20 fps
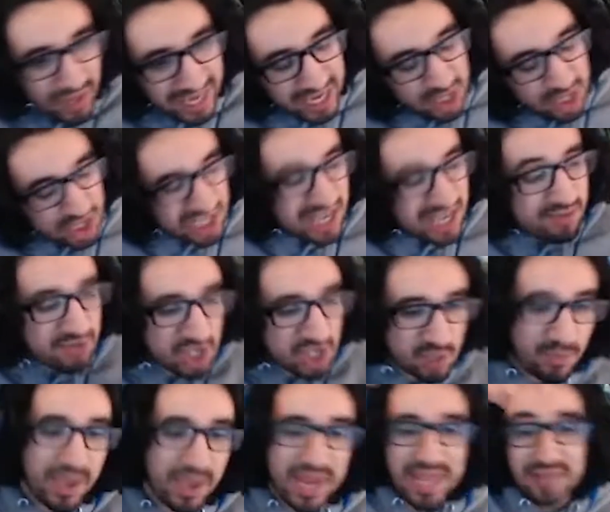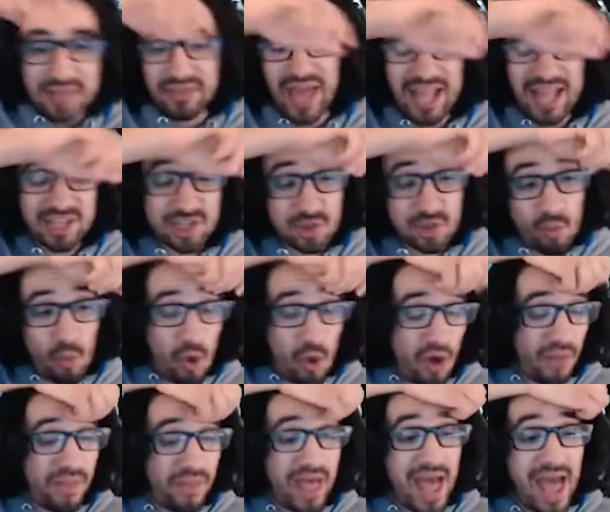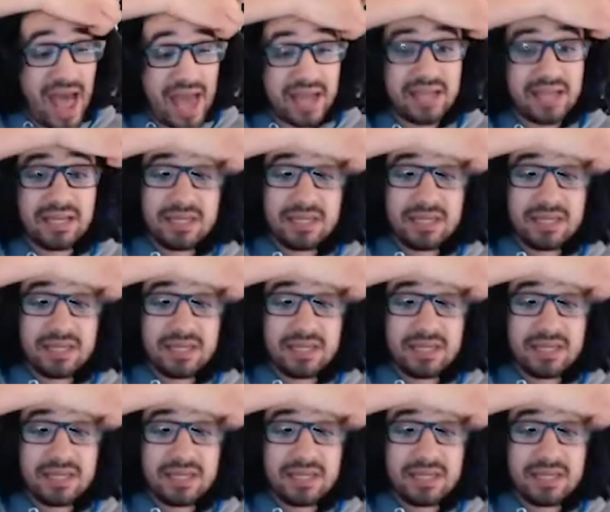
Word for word: like, he just keeps spinning, that's the one that